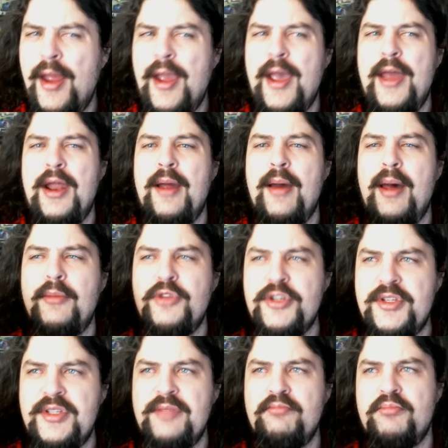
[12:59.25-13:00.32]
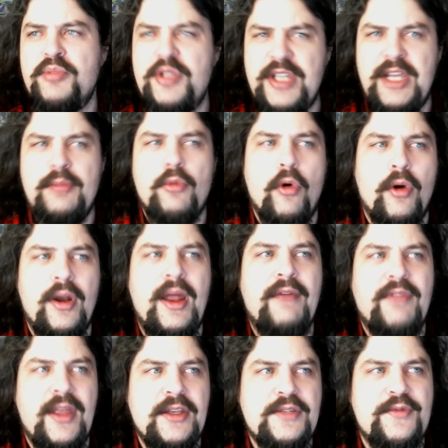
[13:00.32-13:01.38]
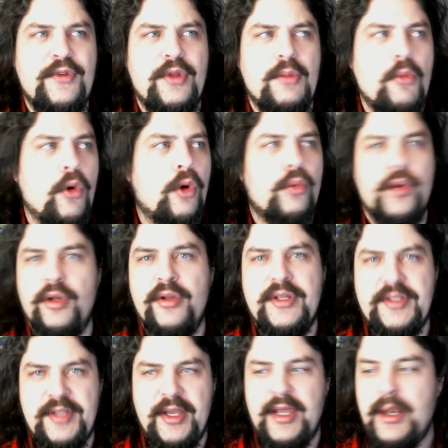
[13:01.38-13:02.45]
and I'm just seeing more, and everything's feeling more realistic,